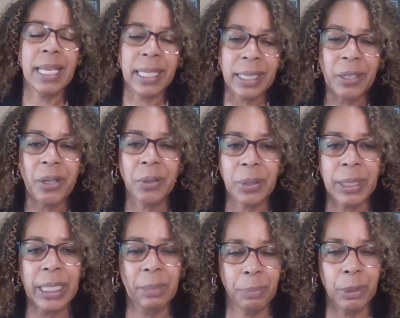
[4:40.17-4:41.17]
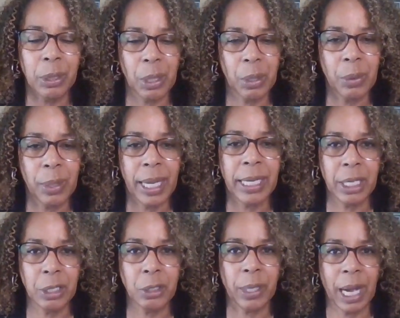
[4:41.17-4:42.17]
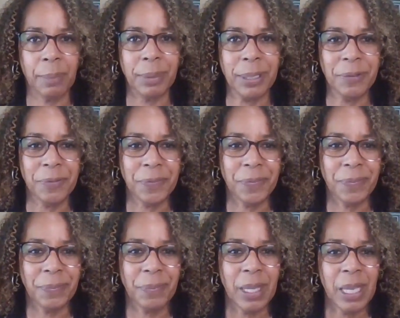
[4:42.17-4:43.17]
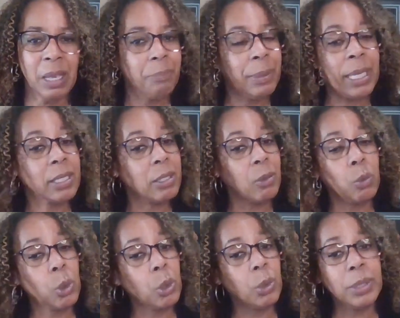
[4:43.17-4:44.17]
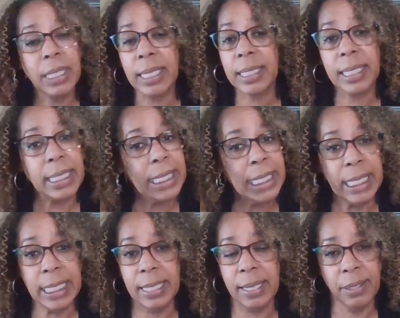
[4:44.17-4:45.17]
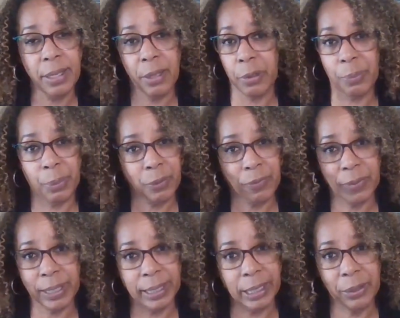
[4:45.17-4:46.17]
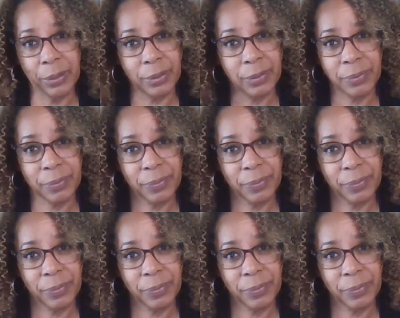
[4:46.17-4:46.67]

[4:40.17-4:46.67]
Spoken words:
Click on the link below and get your copy, because the world doesn't need another perfect leader.